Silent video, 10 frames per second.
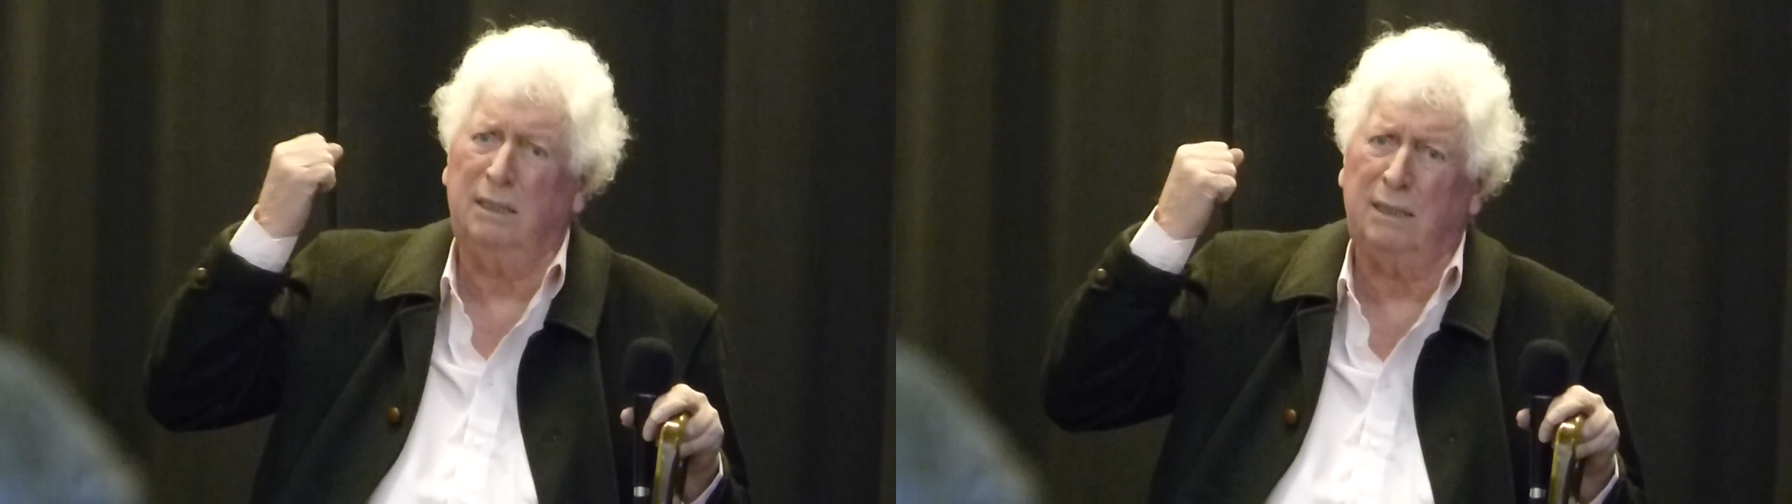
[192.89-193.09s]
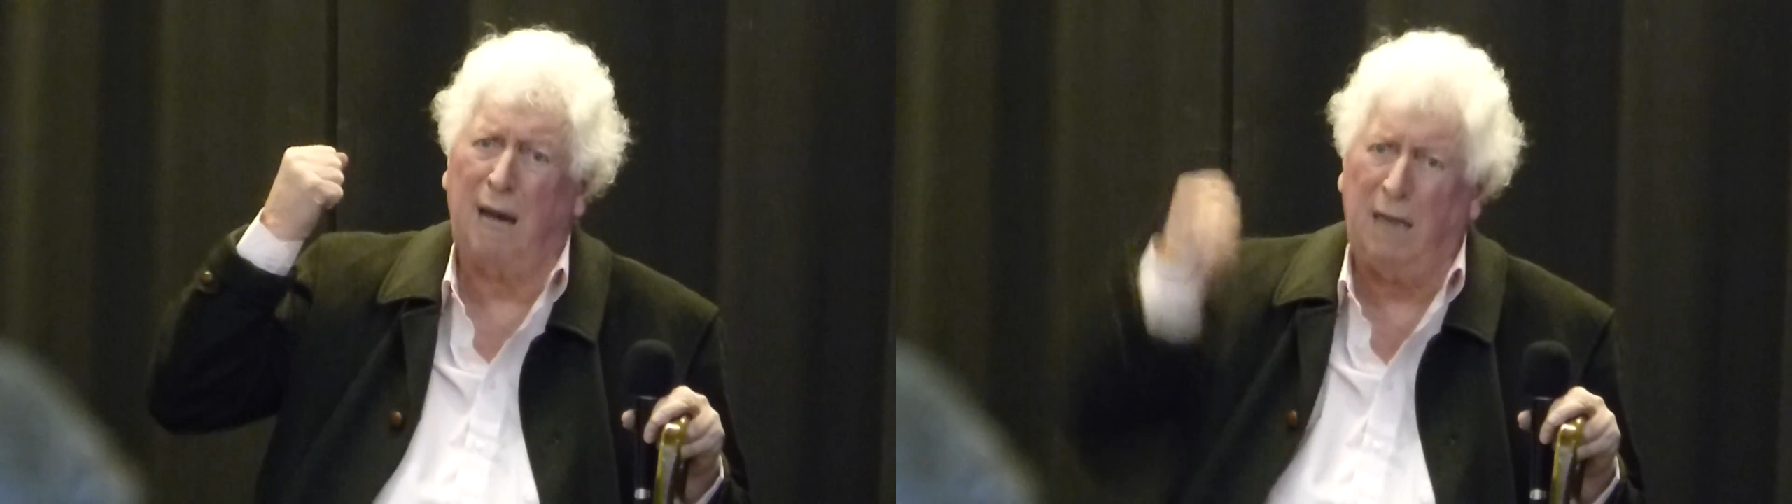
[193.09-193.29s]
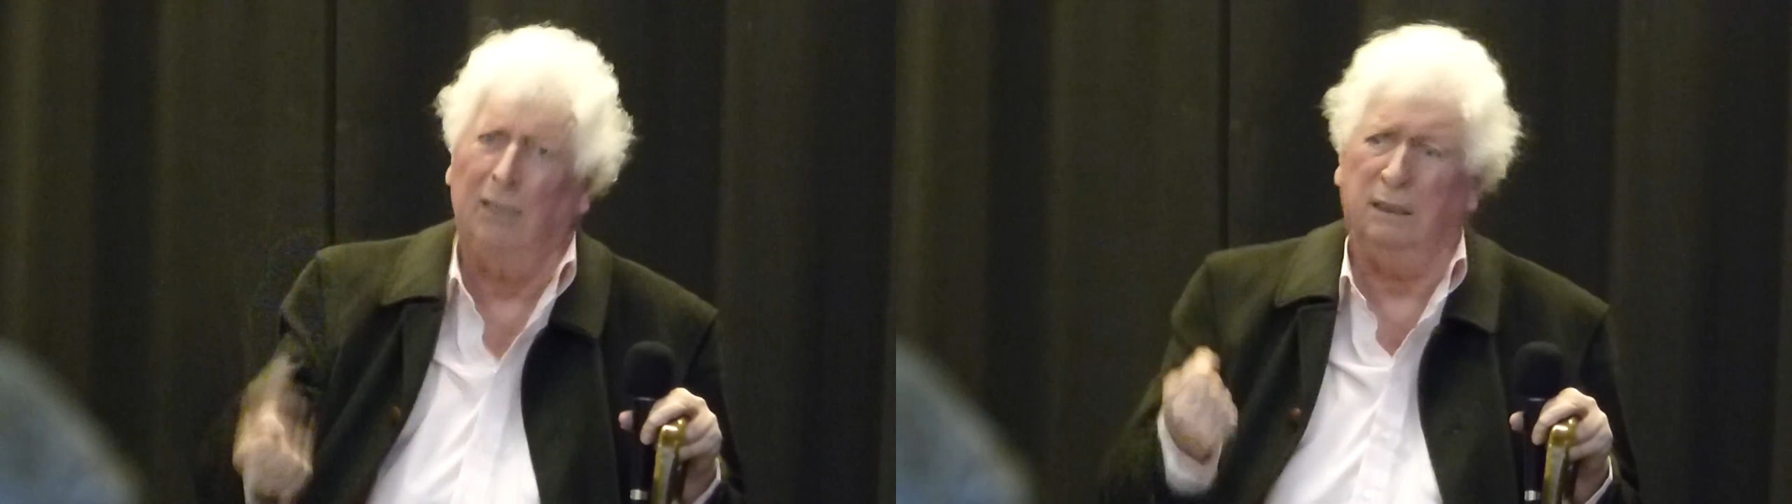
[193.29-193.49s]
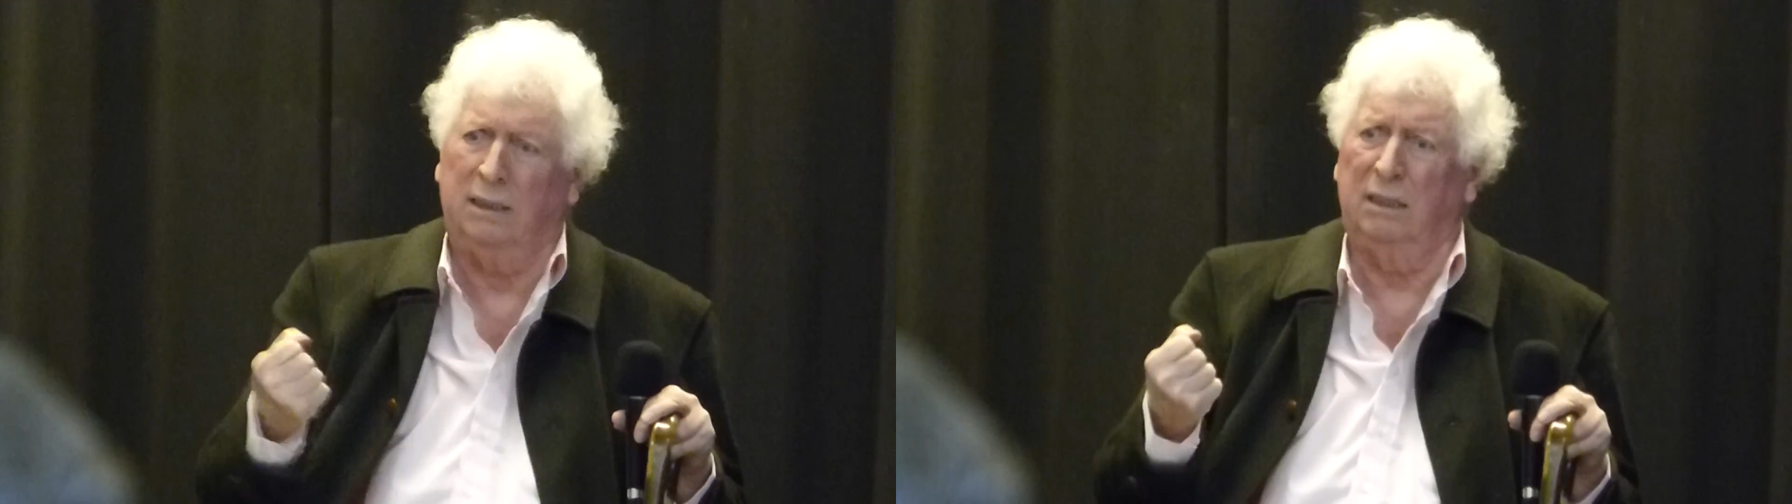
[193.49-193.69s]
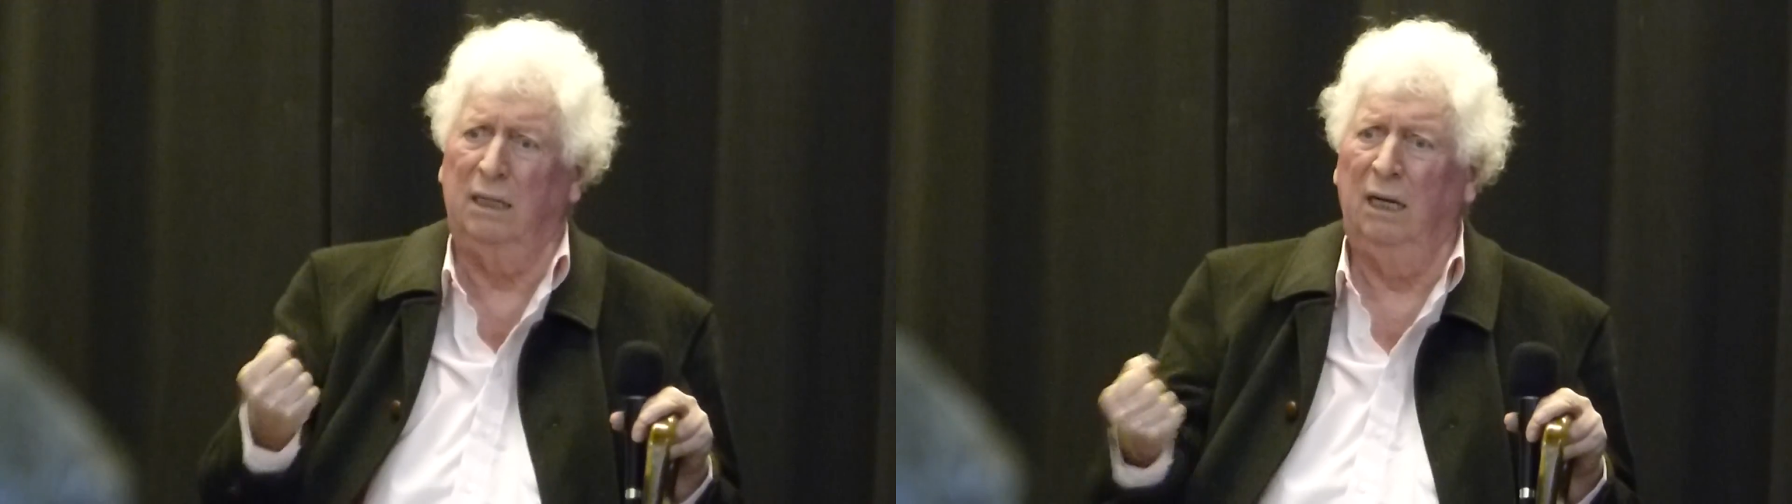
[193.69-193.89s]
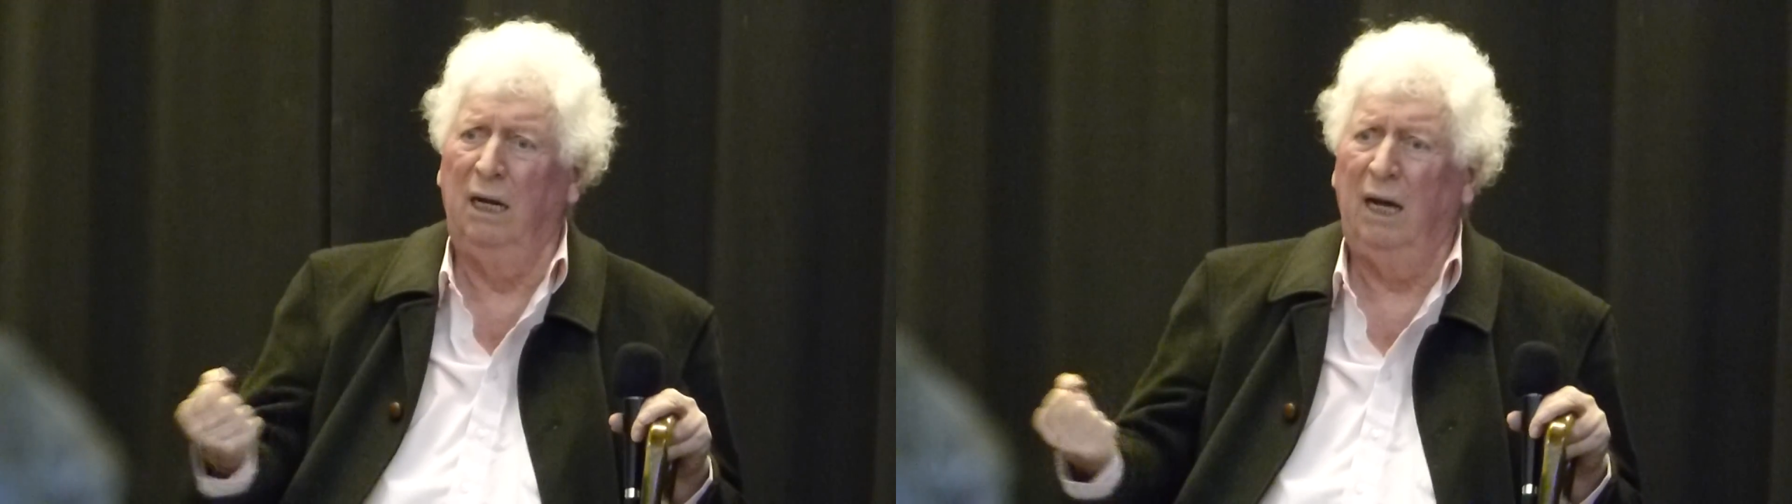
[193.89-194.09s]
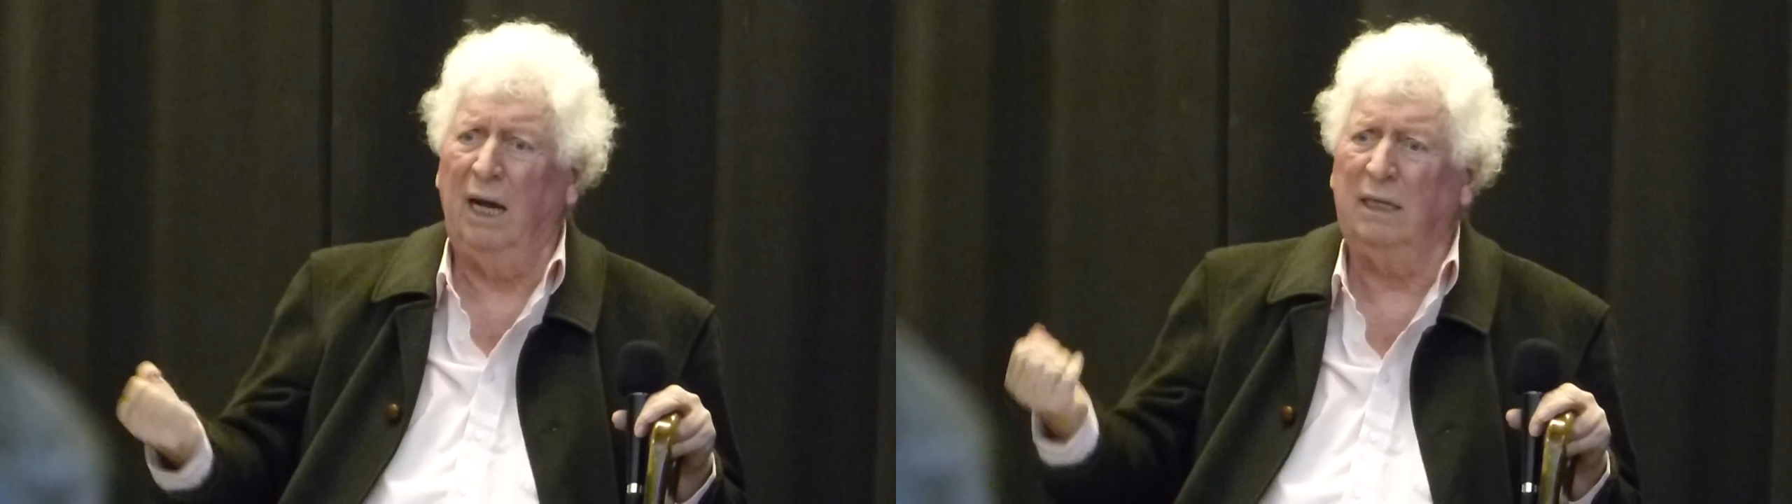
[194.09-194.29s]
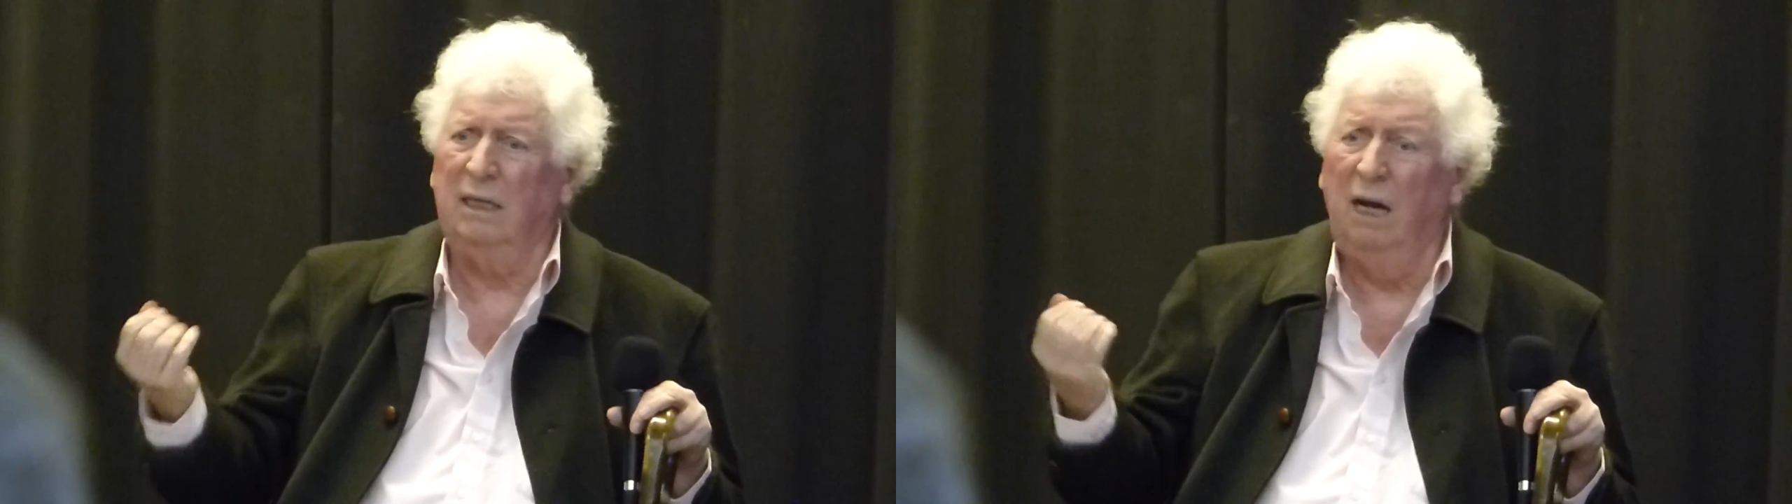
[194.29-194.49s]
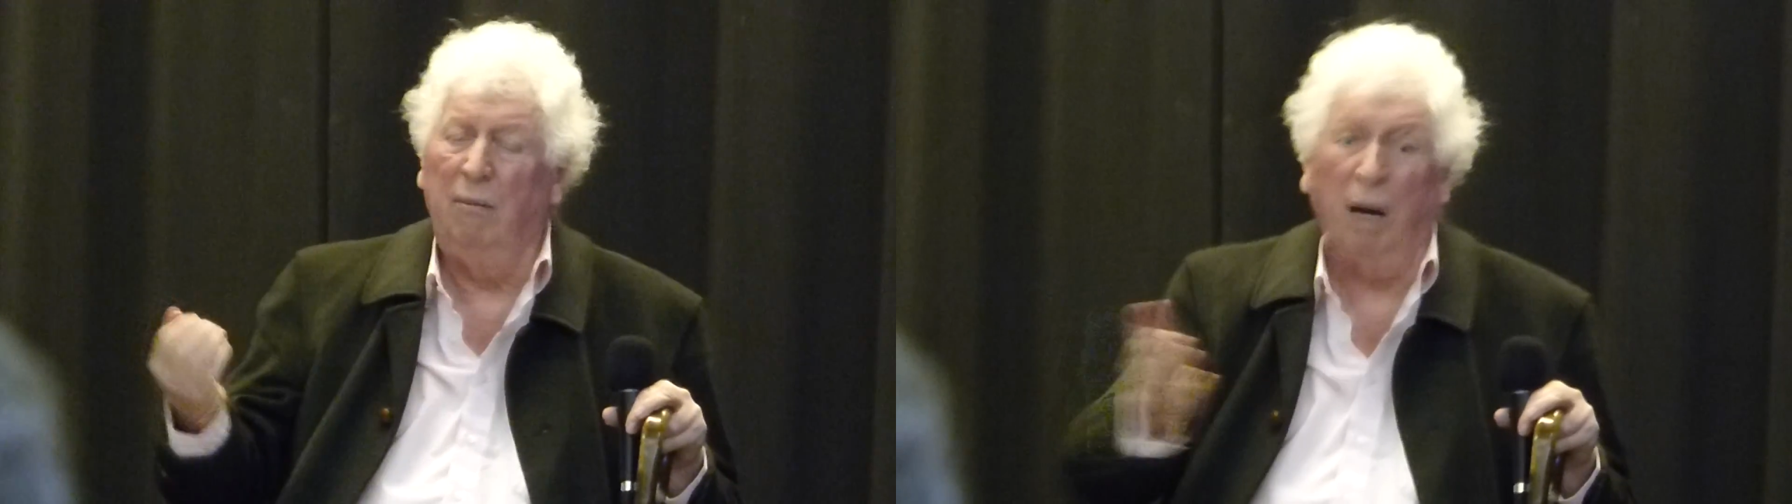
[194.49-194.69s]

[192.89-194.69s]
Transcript: talent, and